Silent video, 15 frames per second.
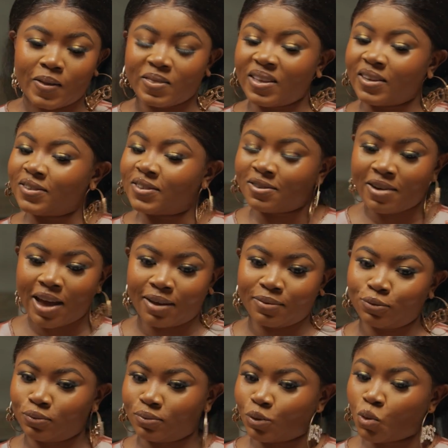Nigerian
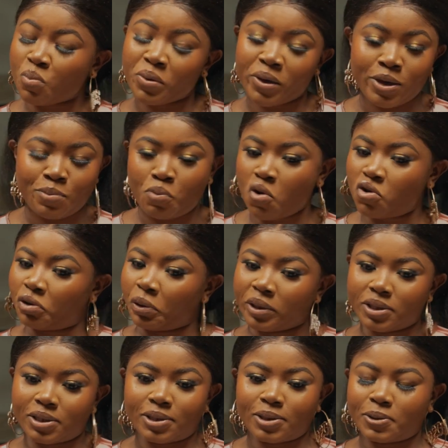will be
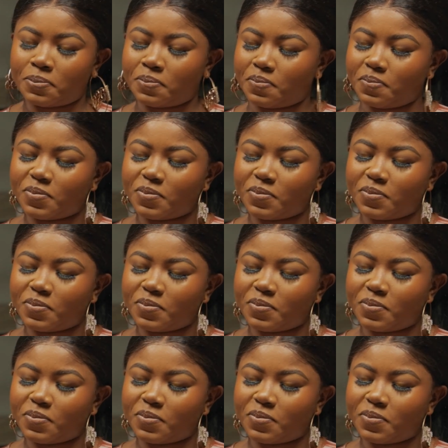hypocrites.